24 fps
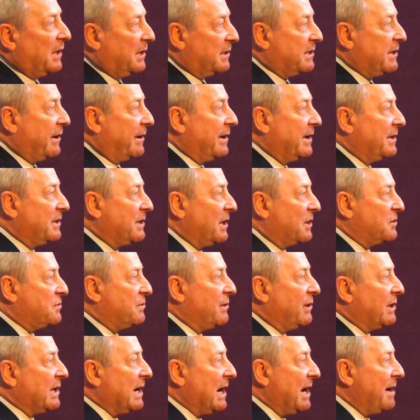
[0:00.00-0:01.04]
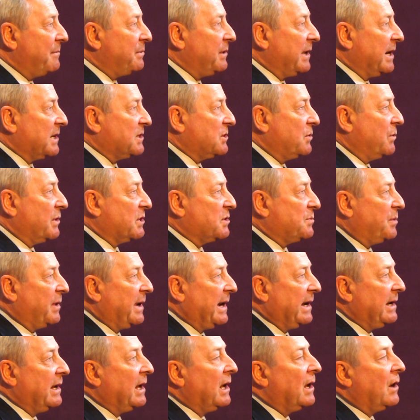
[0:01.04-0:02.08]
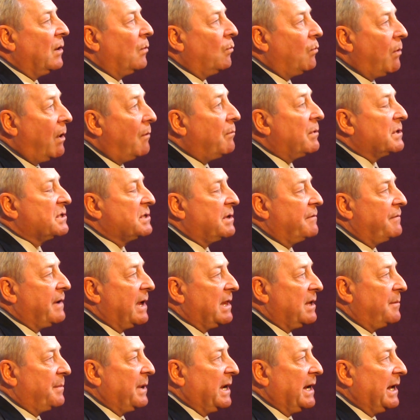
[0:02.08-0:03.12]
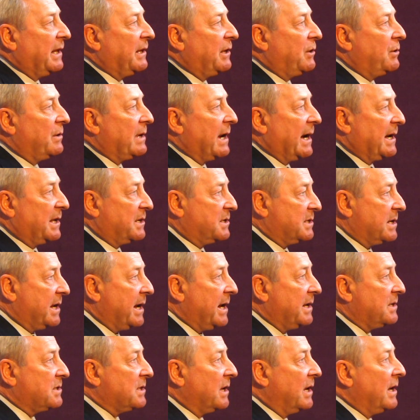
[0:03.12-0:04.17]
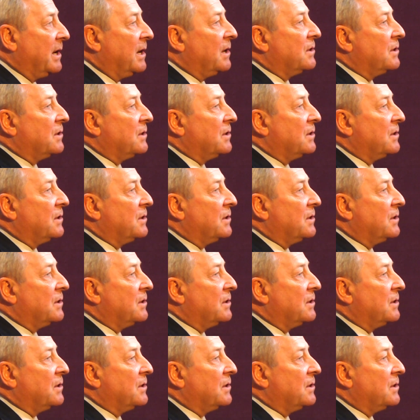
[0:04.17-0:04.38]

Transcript: military-industrial complex to explain what was developing in the United States.